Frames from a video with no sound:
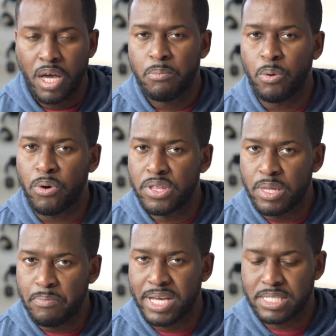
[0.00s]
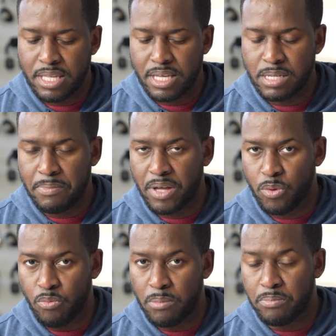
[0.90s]
But one of the best things about
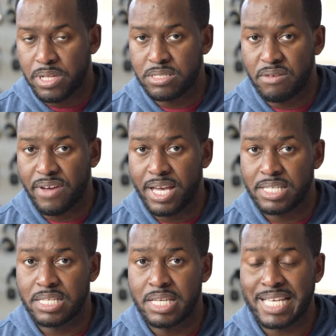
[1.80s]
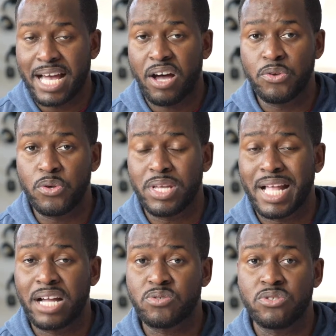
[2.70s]
the OnePlus device is how you can
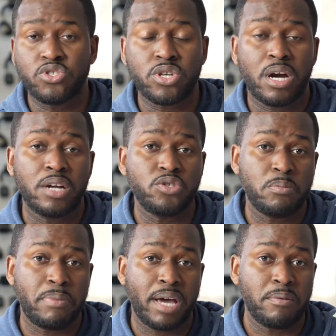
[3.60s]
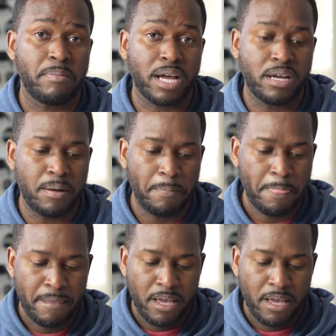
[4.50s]
actually charge your battery back up.